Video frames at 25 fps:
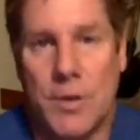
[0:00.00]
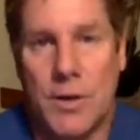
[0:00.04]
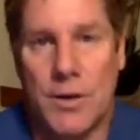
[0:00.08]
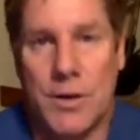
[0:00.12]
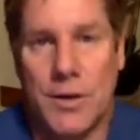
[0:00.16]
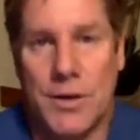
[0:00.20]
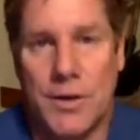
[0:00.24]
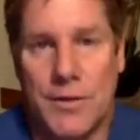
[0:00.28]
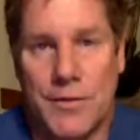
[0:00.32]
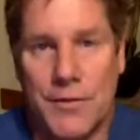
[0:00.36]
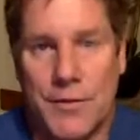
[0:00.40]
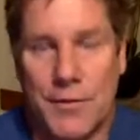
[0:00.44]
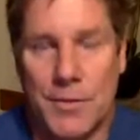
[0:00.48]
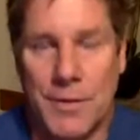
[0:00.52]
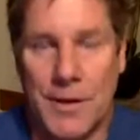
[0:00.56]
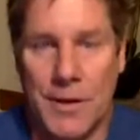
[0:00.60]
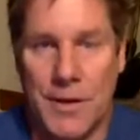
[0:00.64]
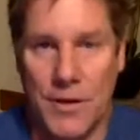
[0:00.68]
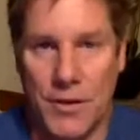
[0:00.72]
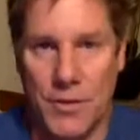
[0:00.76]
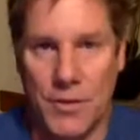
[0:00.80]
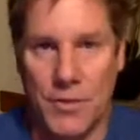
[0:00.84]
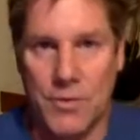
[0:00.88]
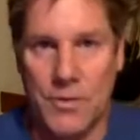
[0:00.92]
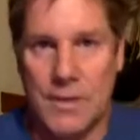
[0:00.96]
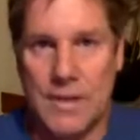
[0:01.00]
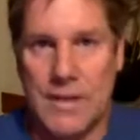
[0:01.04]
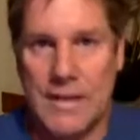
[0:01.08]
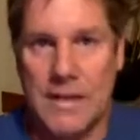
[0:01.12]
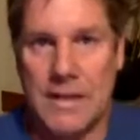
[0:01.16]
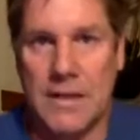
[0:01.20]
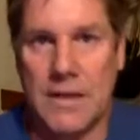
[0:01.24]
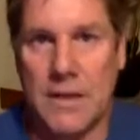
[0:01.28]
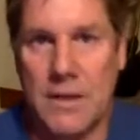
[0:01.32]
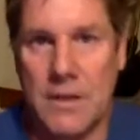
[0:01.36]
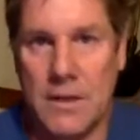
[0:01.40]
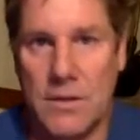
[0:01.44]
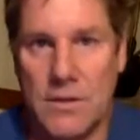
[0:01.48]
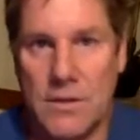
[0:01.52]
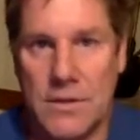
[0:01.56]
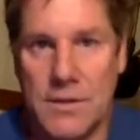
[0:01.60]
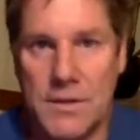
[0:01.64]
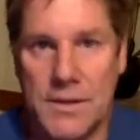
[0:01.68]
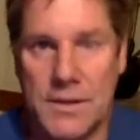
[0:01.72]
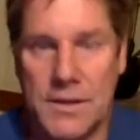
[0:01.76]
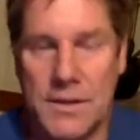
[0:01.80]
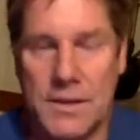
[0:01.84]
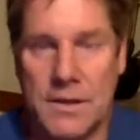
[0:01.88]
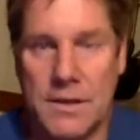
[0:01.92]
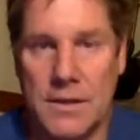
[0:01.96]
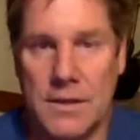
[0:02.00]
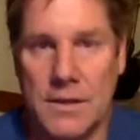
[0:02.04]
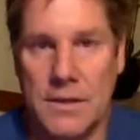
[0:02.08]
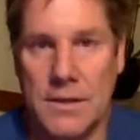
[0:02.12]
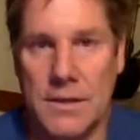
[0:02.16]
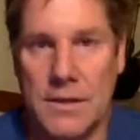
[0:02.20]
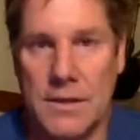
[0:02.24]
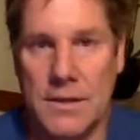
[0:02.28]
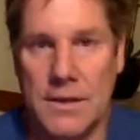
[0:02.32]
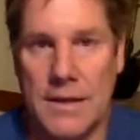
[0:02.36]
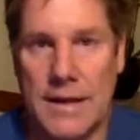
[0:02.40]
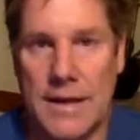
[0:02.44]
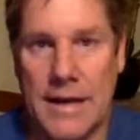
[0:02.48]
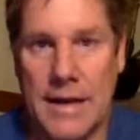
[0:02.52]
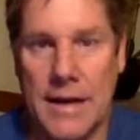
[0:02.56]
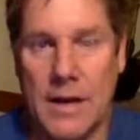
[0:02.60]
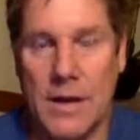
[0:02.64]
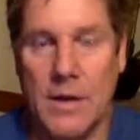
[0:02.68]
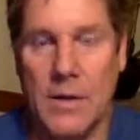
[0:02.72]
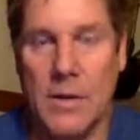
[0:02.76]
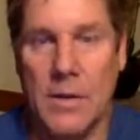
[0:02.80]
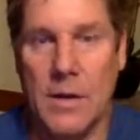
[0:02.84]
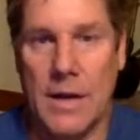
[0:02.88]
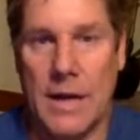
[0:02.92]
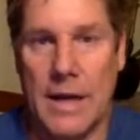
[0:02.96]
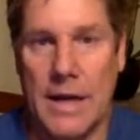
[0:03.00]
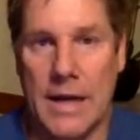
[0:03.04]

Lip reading: yoga for about 13 years now.